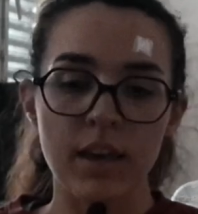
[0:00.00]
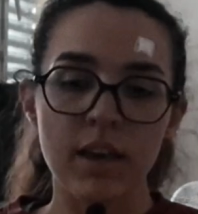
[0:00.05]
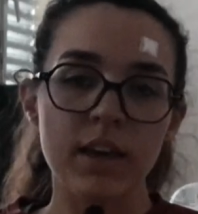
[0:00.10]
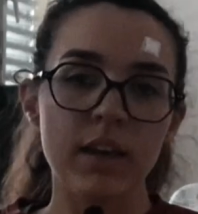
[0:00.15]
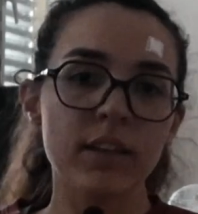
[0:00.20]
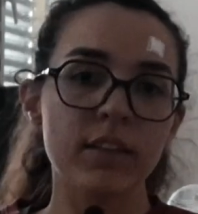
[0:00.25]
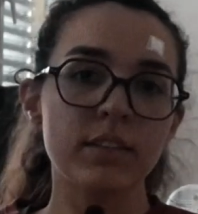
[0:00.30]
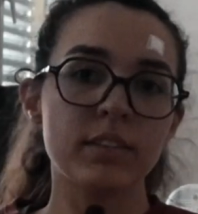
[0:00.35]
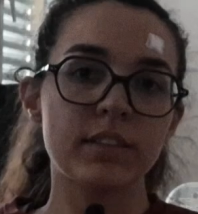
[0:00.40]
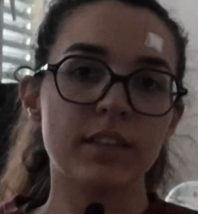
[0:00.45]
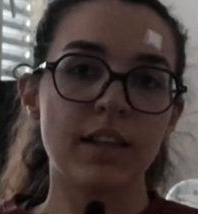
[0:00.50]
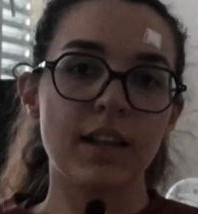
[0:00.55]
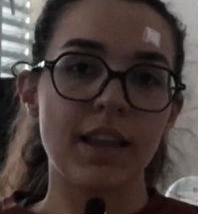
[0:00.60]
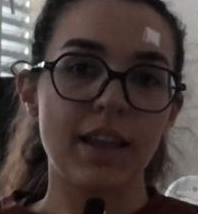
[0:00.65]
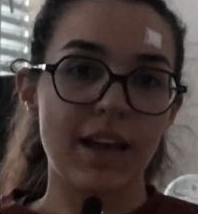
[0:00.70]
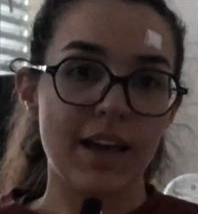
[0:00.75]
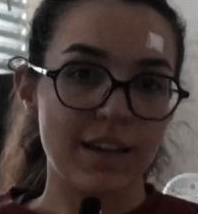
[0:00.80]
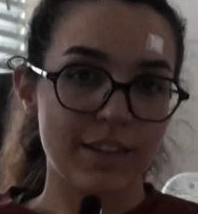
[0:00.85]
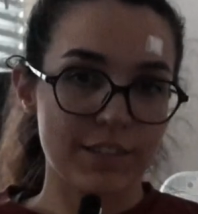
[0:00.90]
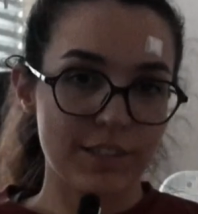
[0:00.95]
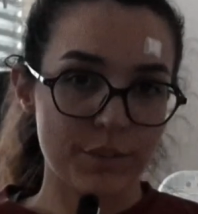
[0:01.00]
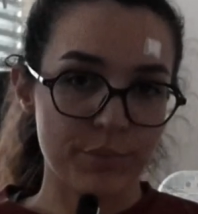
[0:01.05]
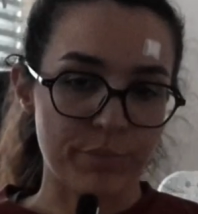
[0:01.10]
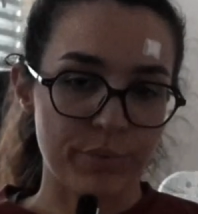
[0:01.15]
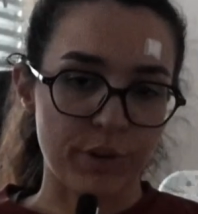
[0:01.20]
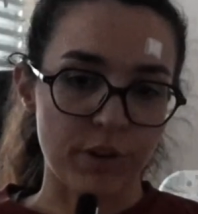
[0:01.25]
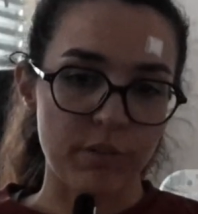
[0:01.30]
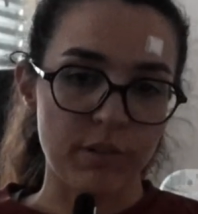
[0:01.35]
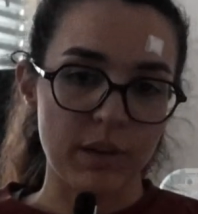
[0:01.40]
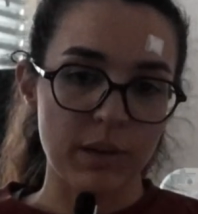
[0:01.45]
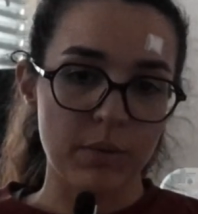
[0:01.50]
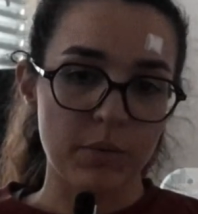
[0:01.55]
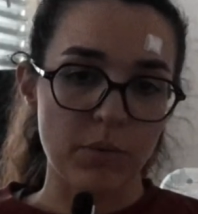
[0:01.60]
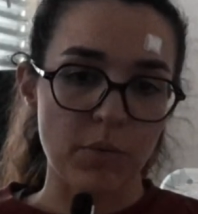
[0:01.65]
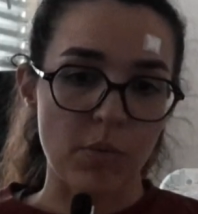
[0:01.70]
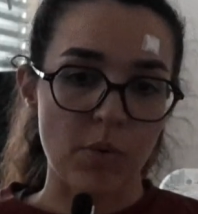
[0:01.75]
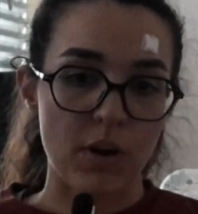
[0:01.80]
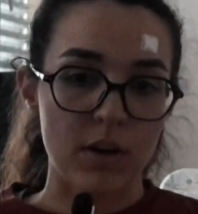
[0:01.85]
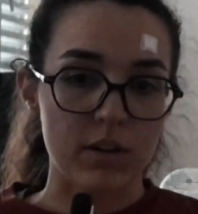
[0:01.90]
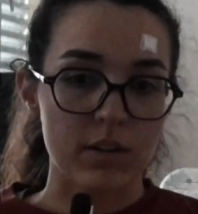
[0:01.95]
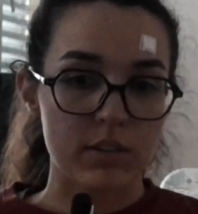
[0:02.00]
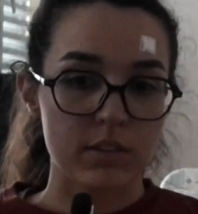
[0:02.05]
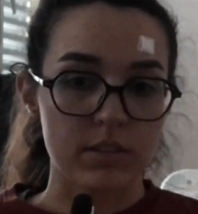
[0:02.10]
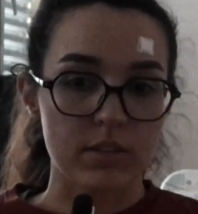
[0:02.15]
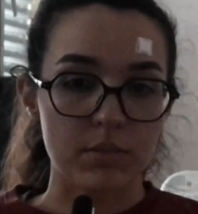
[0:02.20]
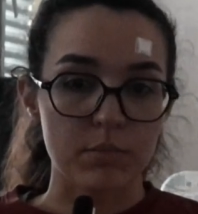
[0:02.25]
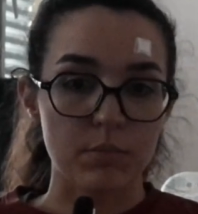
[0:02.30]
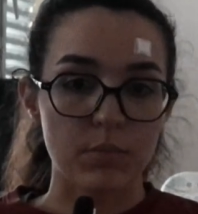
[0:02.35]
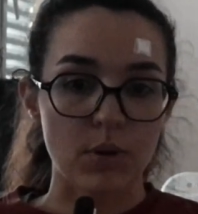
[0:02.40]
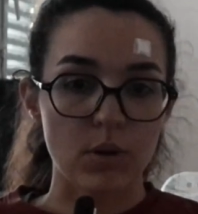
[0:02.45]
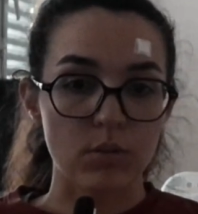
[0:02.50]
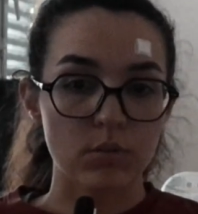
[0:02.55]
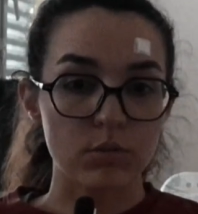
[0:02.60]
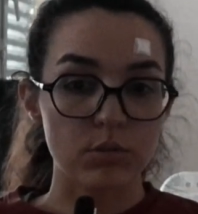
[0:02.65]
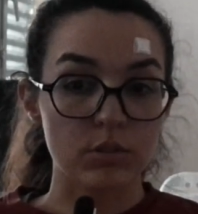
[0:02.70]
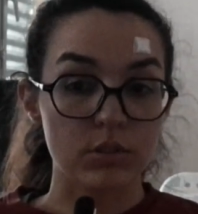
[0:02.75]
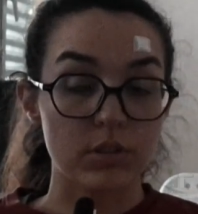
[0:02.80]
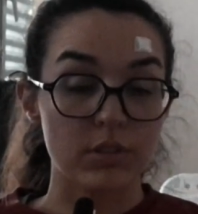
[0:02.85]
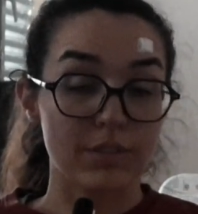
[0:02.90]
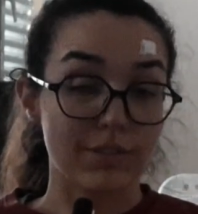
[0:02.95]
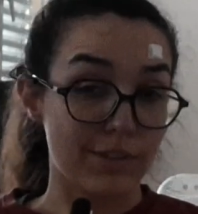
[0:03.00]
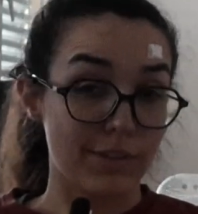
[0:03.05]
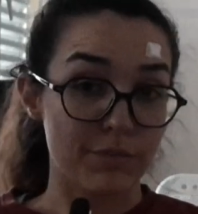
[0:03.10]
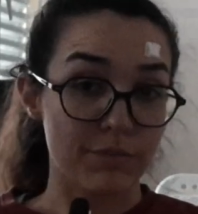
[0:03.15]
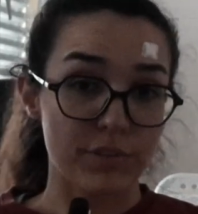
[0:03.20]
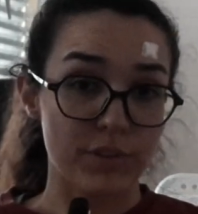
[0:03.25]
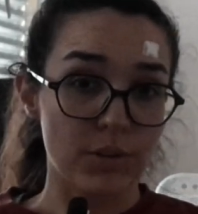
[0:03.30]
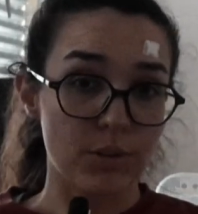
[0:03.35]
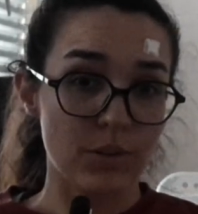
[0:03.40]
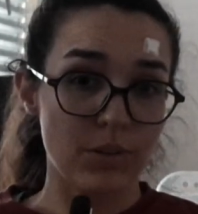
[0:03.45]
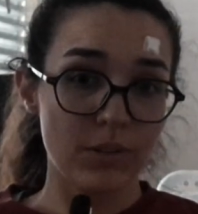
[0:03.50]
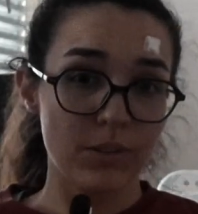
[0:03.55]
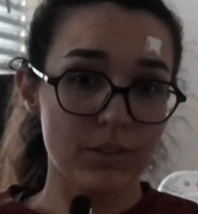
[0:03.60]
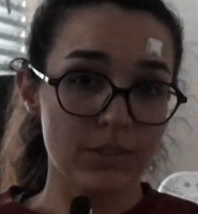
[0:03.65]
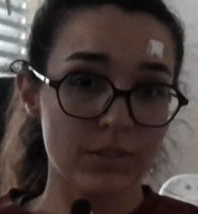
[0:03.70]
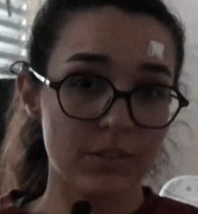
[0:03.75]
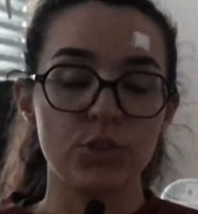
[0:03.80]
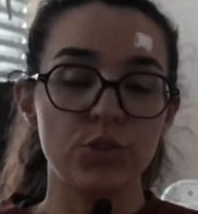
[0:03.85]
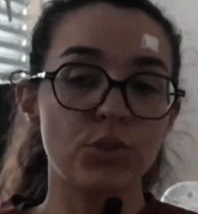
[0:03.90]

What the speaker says: And the last problem was the most difficult.